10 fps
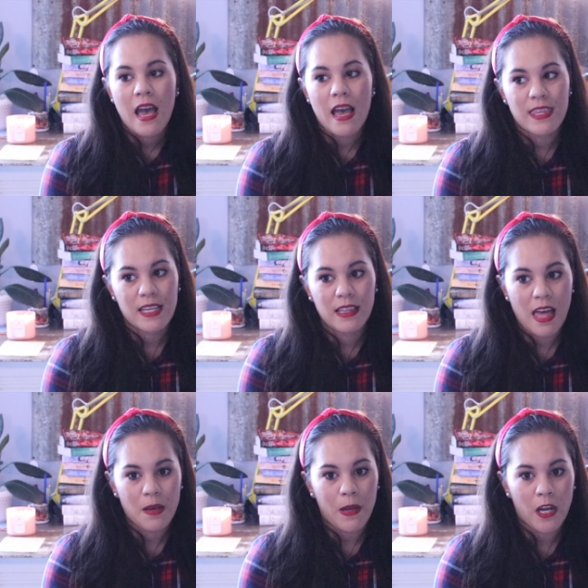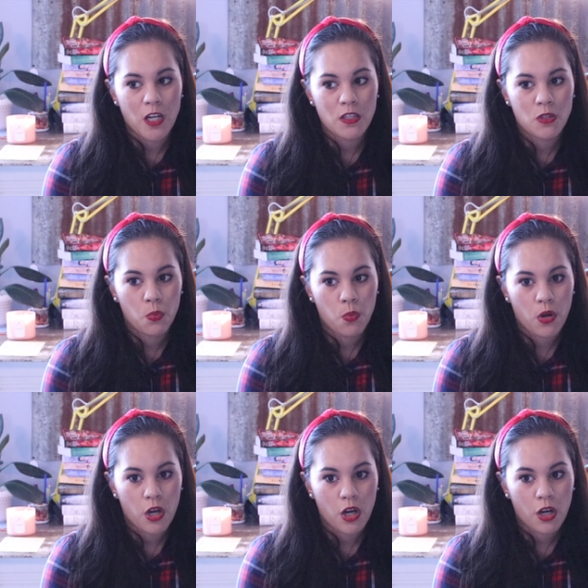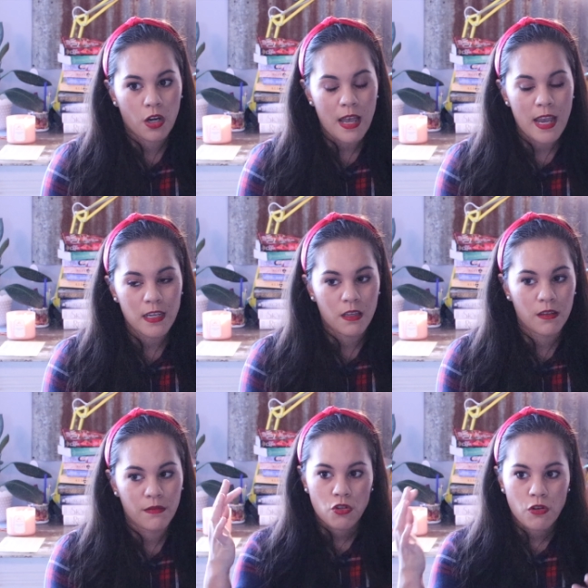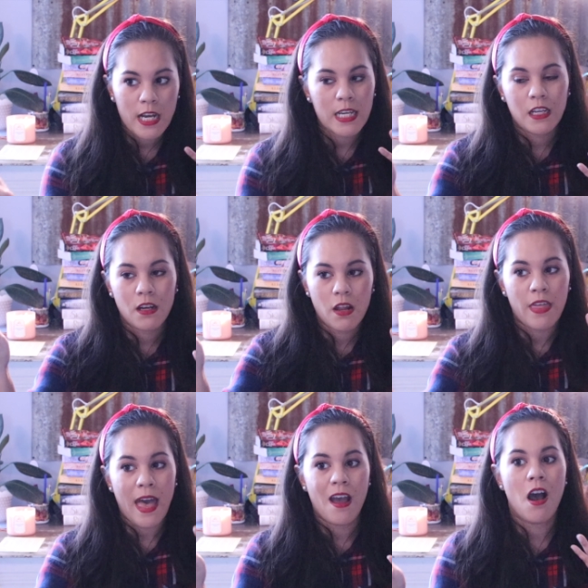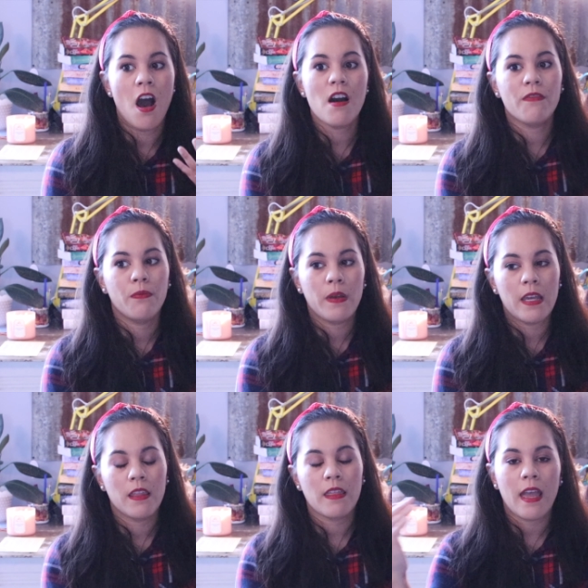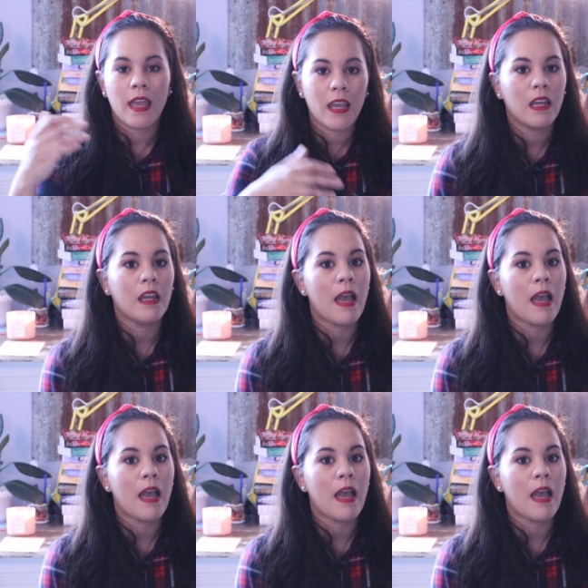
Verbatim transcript: I think a lot of parents were kind of of trading that off with, hey,